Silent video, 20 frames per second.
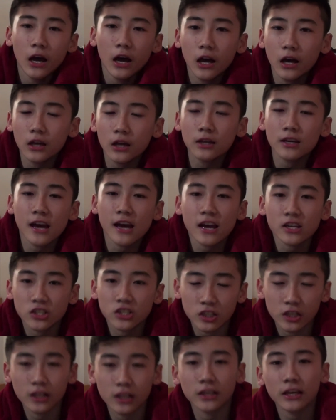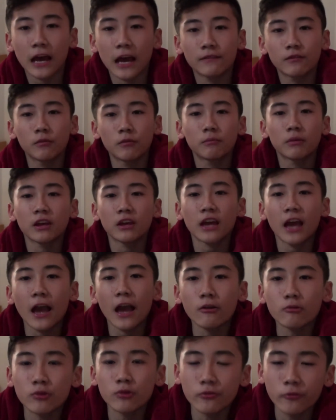I actually haven't been
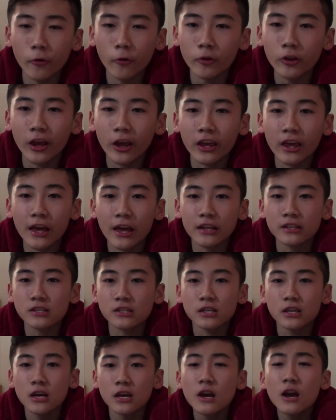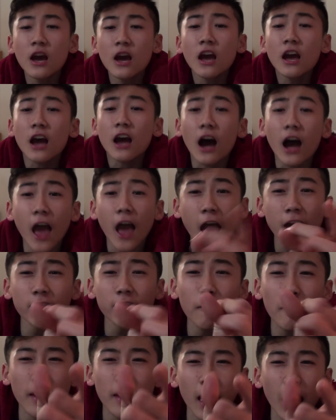angry for a day yet. I
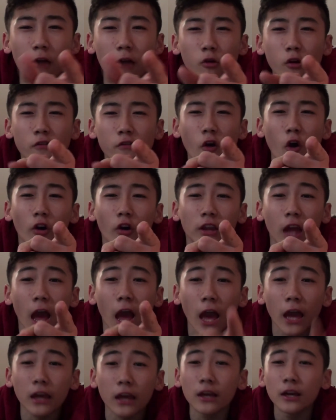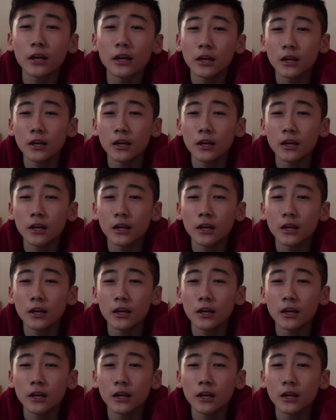haven't been angry for a day!